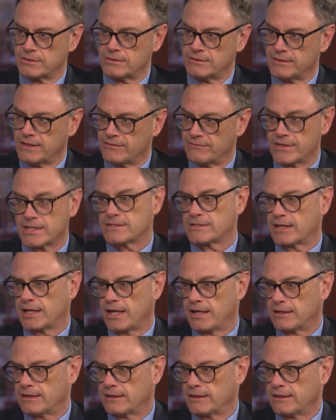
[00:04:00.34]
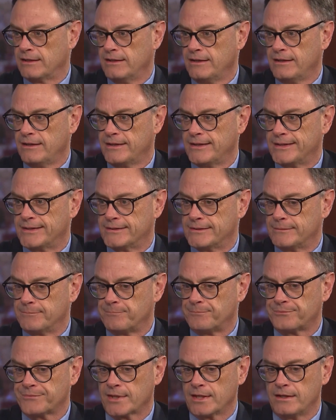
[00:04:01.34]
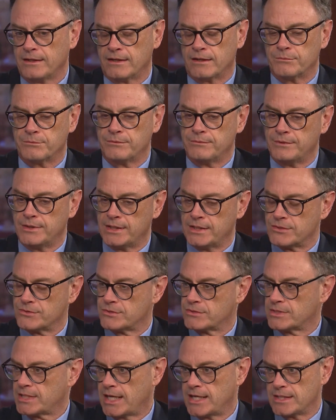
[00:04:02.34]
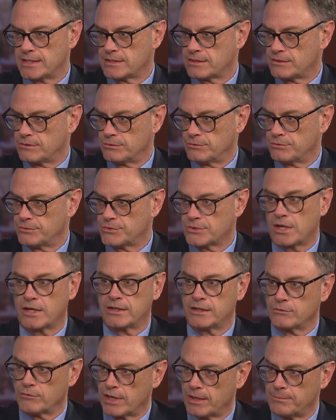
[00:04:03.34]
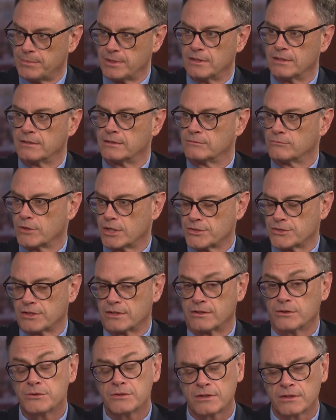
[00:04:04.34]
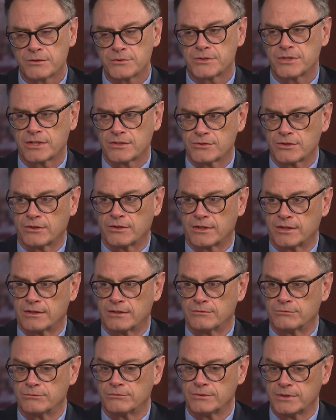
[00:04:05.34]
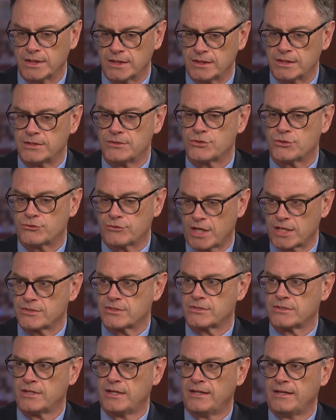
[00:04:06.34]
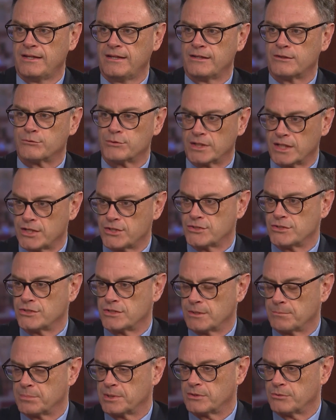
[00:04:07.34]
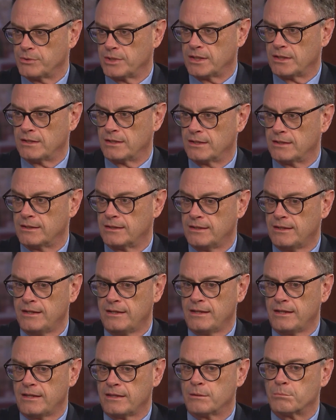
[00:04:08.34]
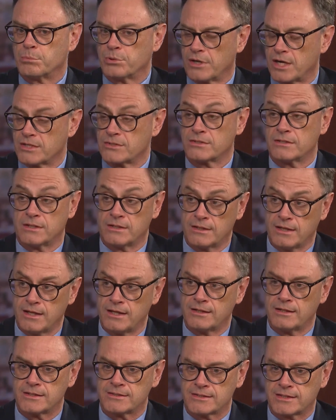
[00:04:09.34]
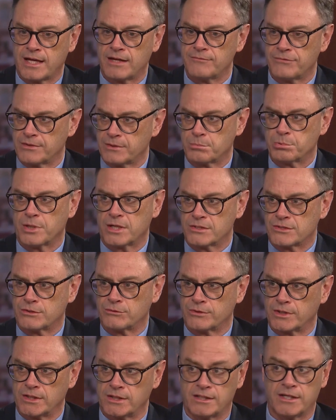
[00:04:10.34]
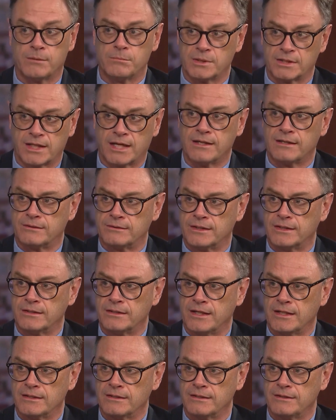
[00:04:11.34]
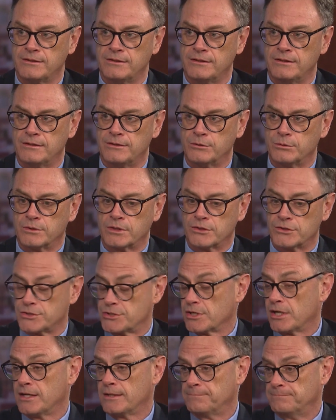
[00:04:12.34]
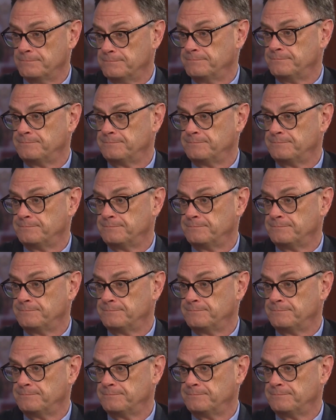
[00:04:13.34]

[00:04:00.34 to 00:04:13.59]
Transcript: and investigating, his ties to Saudi Arabia and Russia. Those things are going to really stress the relationship between the press, and it's time for the press to really double down and do a good job.